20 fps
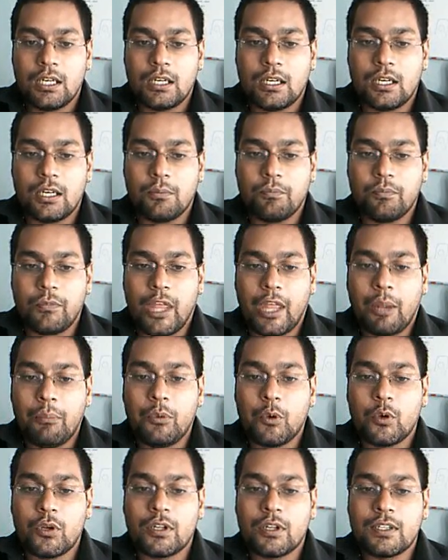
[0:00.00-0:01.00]
and
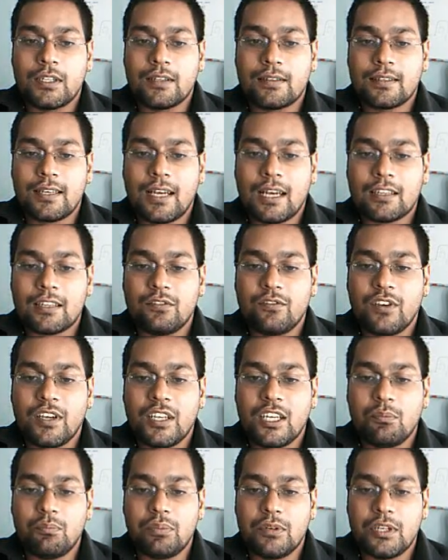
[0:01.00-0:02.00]
we're going to discuss
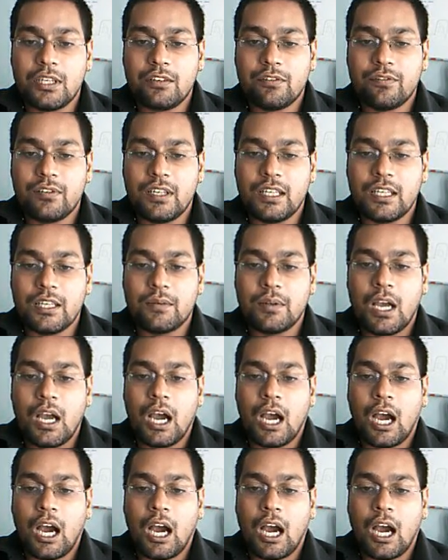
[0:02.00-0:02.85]
very briefly